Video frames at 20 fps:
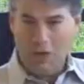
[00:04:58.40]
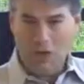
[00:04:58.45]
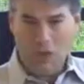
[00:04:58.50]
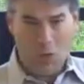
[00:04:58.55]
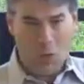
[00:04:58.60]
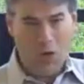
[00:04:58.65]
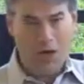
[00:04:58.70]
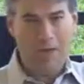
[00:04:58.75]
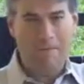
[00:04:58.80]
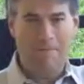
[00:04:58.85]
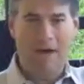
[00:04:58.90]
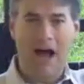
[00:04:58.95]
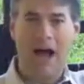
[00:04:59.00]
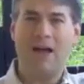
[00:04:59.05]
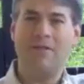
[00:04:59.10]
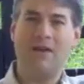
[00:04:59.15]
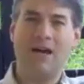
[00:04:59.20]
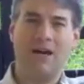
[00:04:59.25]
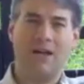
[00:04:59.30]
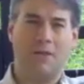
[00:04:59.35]

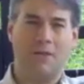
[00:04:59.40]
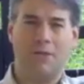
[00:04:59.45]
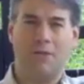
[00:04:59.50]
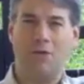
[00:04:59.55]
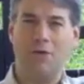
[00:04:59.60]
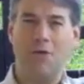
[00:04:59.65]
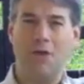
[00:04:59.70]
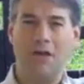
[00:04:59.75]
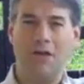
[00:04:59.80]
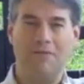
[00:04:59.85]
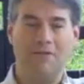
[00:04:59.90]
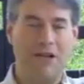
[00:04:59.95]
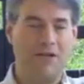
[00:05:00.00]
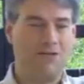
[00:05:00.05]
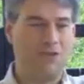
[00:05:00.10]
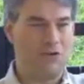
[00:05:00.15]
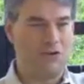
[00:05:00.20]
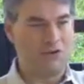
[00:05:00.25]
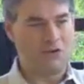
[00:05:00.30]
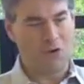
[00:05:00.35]
25 out of the 30
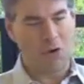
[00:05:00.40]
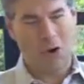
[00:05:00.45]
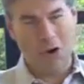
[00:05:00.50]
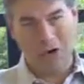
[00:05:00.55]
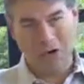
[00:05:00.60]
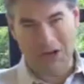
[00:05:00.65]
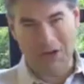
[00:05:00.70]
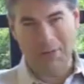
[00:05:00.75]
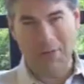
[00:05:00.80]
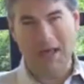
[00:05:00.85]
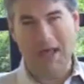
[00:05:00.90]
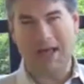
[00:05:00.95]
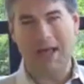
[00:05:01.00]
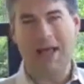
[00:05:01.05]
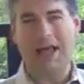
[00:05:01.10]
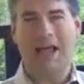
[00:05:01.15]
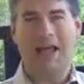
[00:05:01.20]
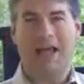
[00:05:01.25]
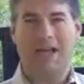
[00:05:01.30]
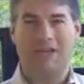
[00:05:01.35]
investors are all going to make
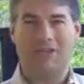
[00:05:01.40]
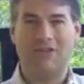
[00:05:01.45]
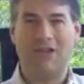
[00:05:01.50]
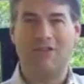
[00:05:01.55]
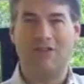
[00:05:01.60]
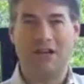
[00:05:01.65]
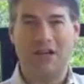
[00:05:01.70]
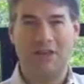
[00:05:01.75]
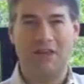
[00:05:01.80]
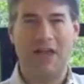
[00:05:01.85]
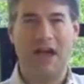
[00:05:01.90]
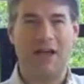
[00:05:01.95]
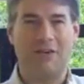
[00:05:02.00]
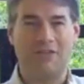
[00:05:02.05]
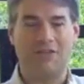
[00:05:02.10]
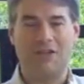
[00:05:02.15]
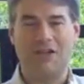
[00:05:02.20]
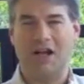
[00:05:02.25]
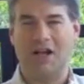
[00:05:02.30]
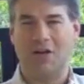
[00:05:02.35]
a
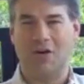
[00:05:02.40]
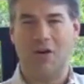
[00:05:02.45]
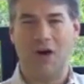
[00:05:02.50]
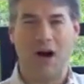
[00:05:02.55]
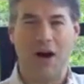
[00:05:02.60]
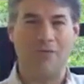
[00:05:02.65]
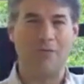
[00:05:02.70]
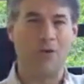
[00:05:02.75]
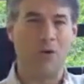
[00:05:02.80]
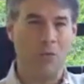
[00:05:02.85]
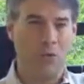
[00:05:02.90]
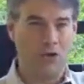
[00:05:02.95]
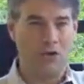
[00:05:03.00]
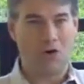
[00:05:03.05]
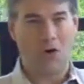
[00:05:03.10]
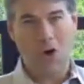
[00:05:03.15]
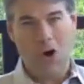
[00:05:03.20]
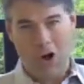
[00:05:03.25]
$70,000 offer. Well, they're